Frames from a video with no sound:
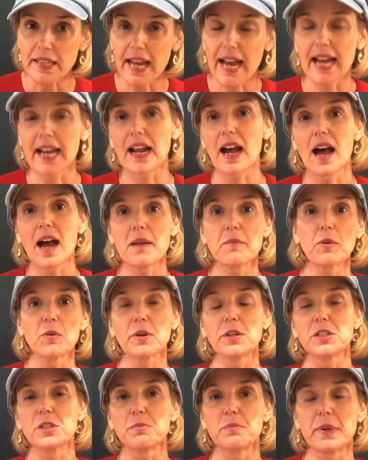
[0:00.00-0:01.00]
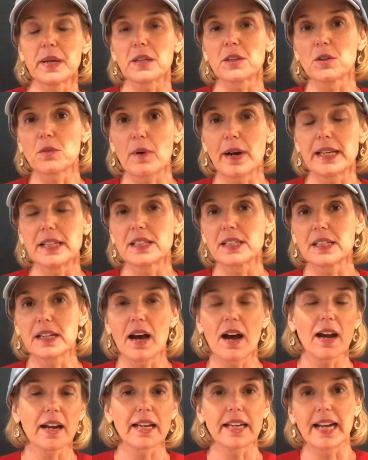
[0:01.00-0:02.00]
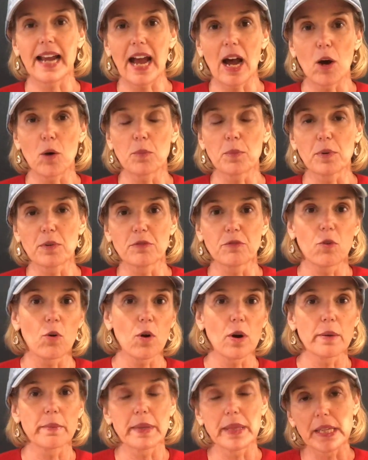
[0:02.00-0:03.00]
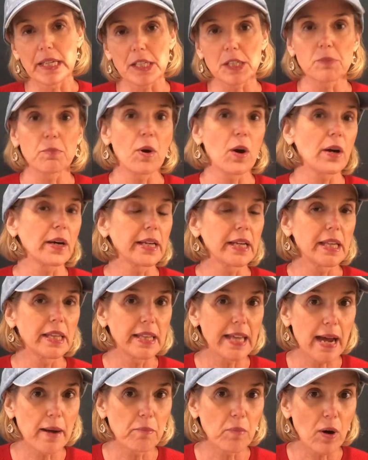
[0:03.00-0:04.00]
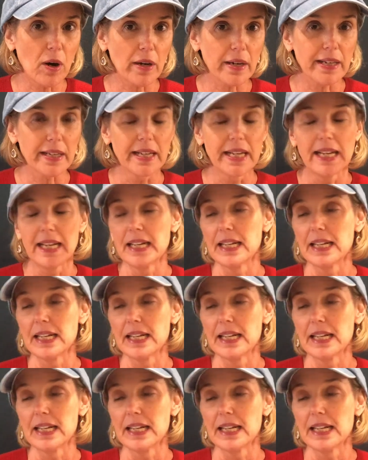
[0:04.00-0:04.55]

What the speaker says: that I'm going to pick the right stock and outperform in this market and that market.